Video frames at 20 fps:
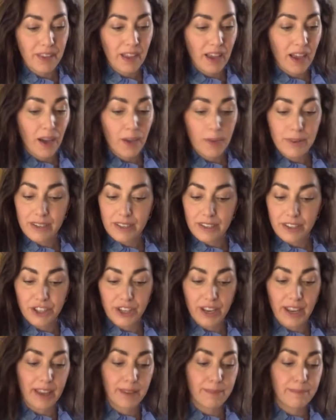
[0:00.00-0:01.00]
I wanted to
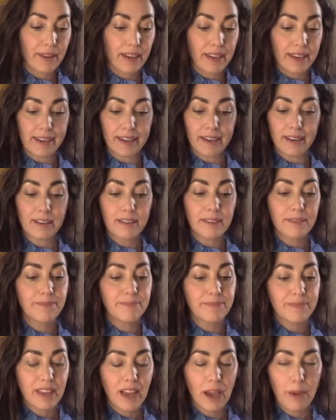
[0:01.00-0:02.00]
share
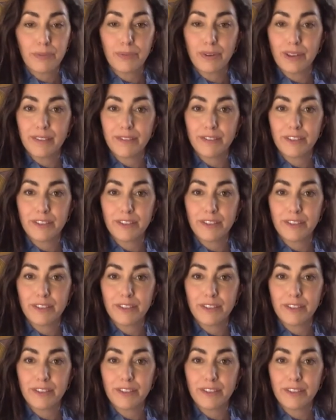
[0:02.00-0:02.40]
a brief